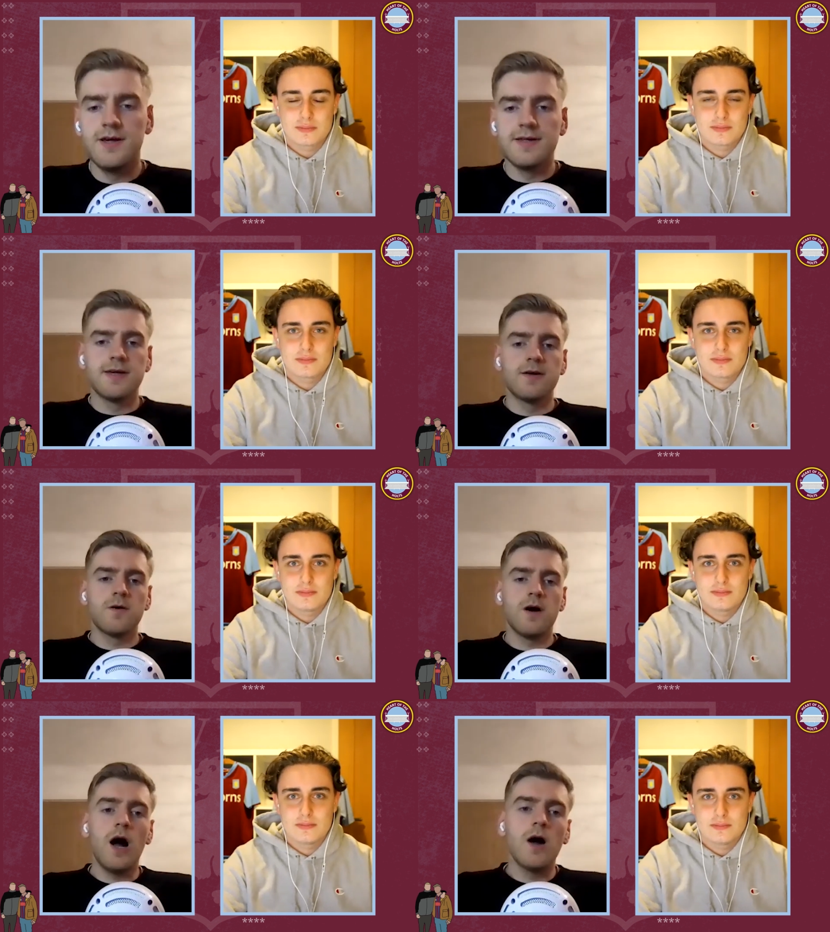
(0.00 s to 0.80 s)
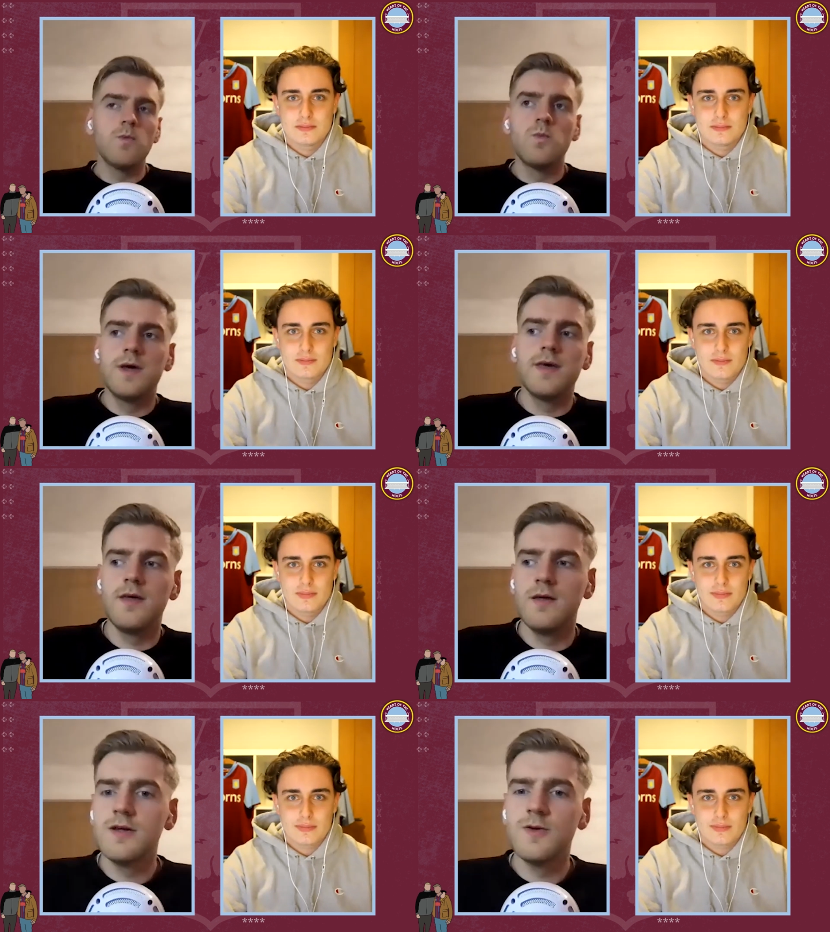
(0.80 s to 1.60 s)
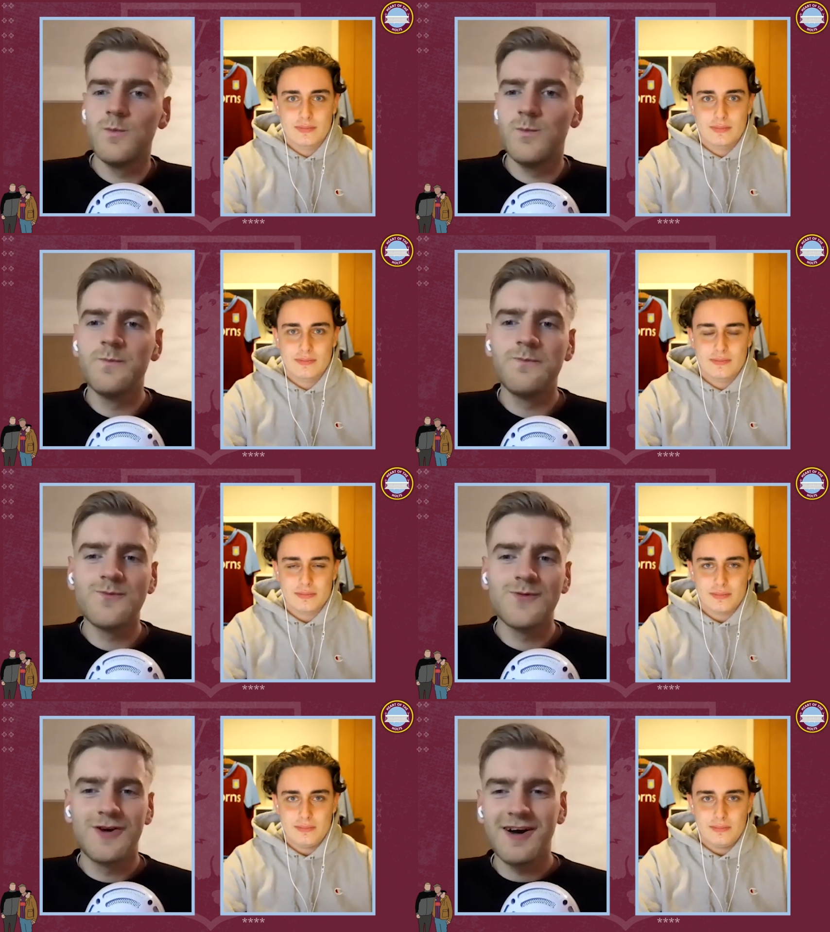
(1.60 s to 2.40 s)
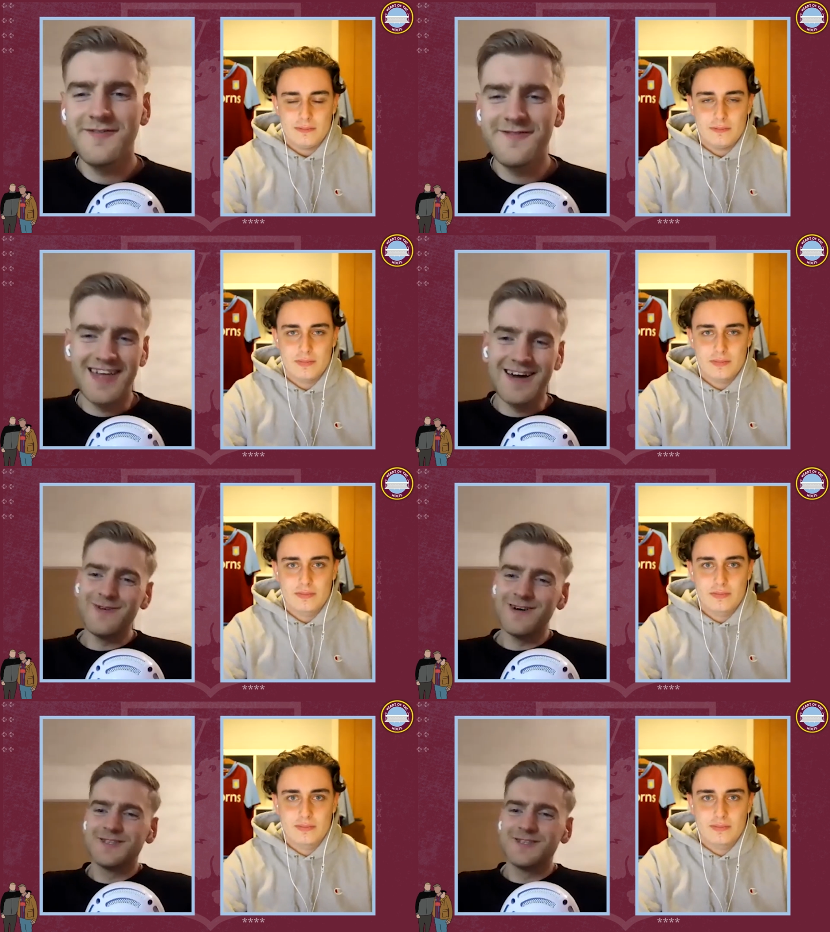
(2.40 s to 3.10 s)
Speaker 1: I think we you kind of forget about